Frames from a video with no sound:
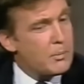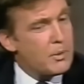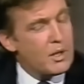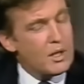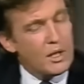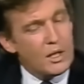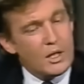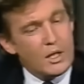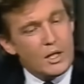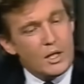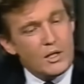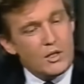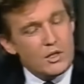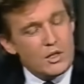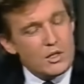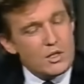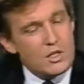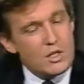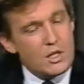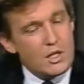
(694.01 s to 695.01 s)
But I
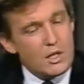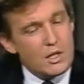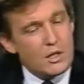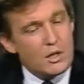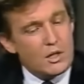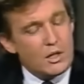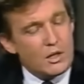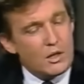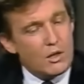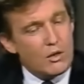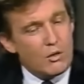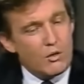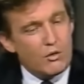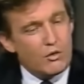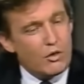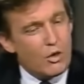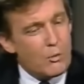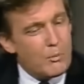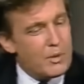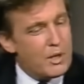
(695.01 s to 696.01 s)
just think that there are
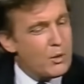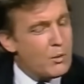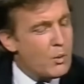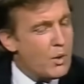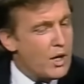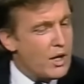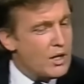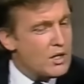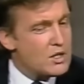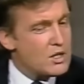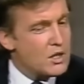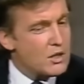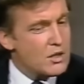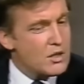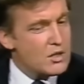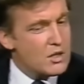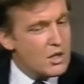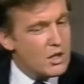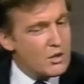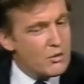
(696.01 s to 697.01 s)
so many ways that
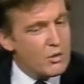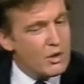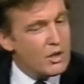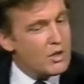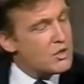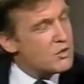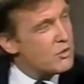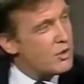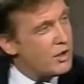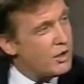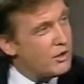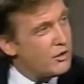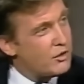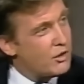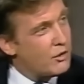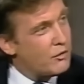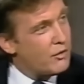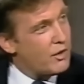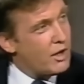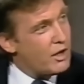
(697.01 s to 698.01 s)
this country can straighten
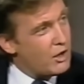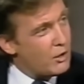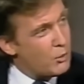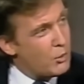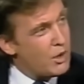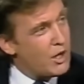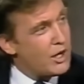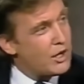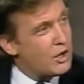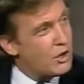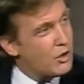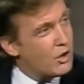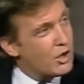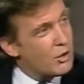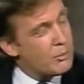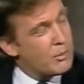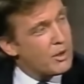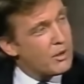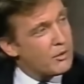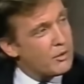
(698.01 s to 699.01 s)
itself out, and we're not going
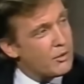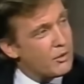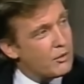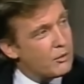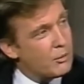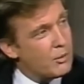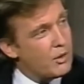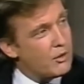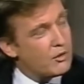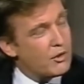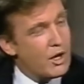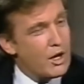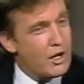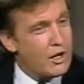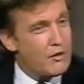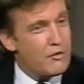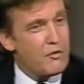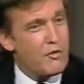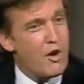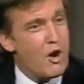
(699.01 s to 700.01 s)
about those ways.
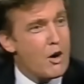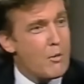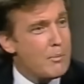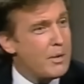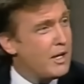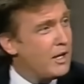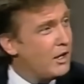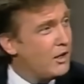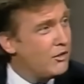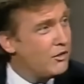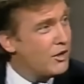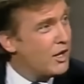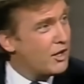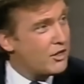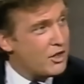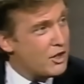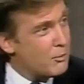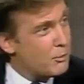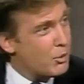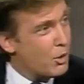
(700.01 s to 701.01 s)
Cutting farm aid is
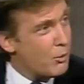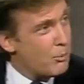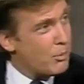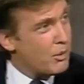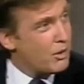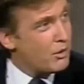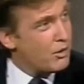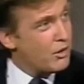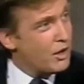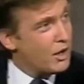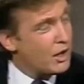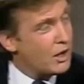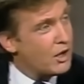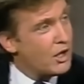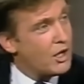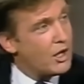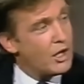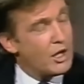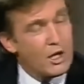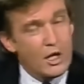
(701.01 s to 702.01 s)
not the appropriate thing.
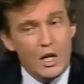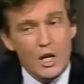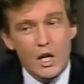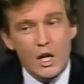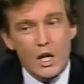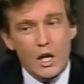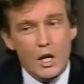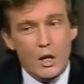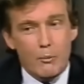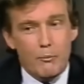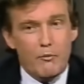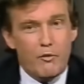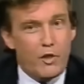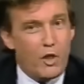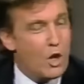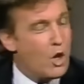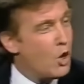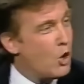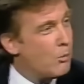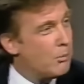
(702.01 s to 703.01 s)
Cutting help for
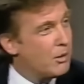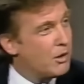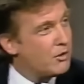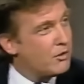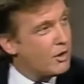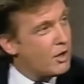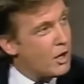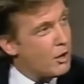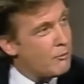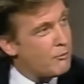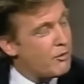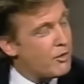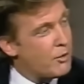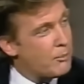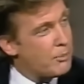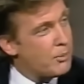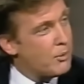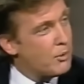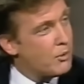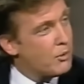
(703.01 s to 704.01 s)
the homeless and help for the
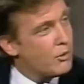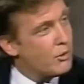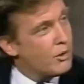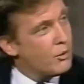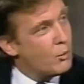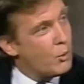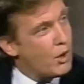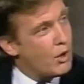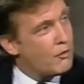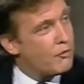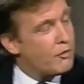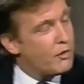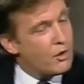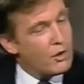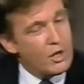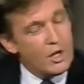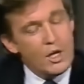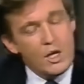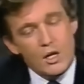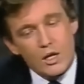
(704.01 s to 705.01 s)
poor and welfare.